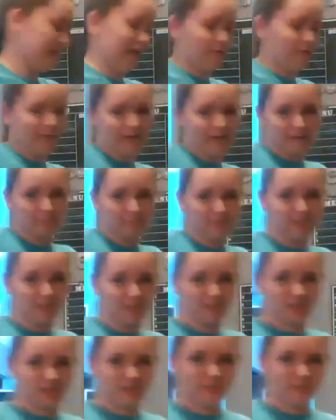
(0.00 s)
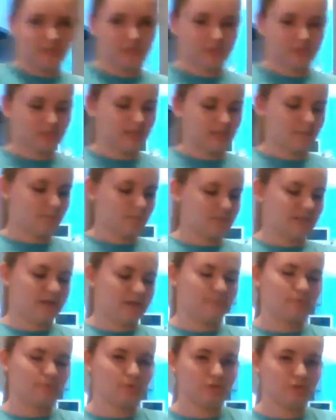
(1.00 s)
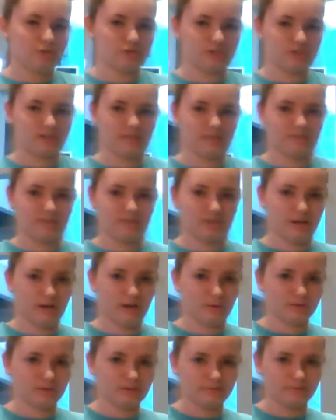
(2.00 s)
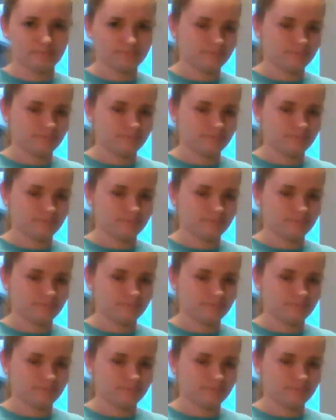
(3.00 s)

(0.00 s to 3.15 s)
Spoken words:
It might not be good the first couple times while you're trying to figure out